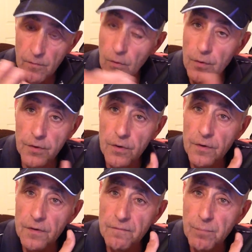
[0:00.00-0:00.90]
Or you
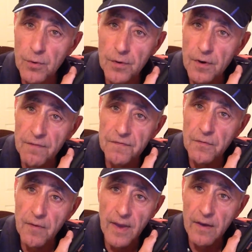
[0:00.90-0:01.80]
can have bought it off the
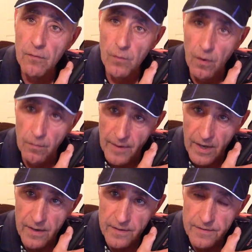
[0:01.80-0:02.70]
rack at
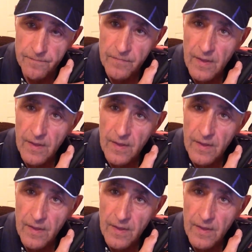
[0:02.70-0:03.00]
Walmart.